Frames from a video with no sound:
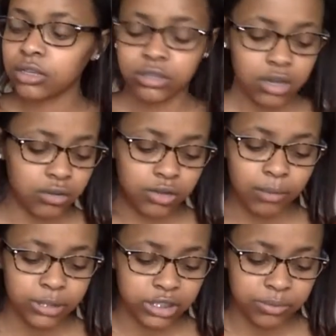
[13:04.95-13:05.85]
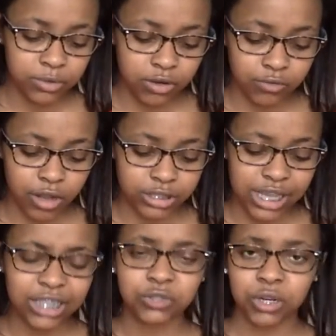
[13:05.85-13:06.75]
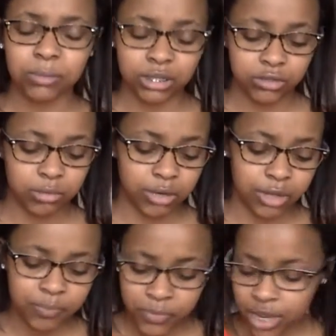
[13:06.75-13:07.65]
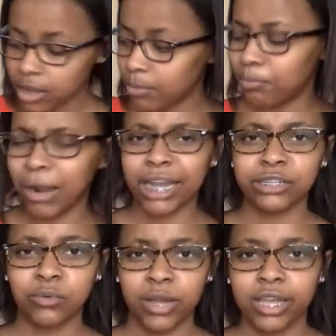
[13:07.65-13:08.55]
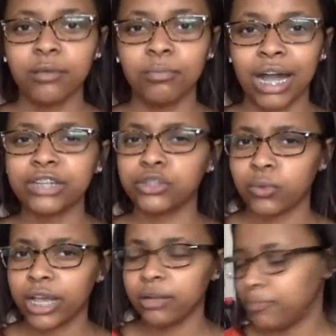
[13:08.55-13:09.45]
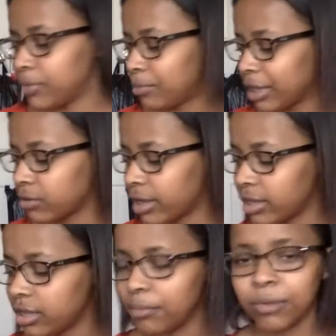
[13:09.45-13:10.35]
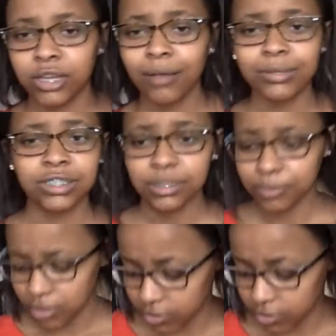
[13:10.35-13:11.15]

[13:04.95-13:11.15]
yo, y'all be sleeping on Ross. It has 20 bucks on it, by the way. By the way, by the way, by the way. But y'all be sleeping